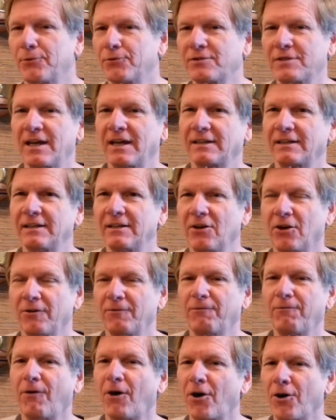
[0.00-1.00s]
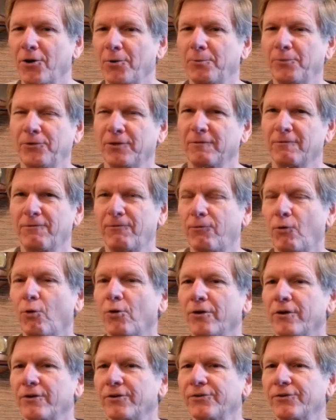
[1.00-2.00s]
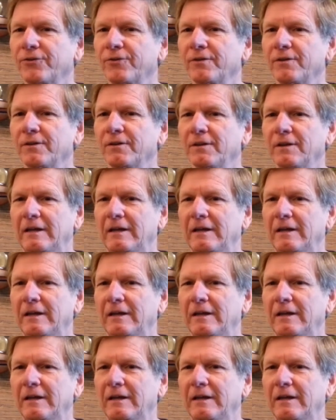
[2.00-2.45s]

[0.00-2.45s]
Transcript: protecting our farms and forests,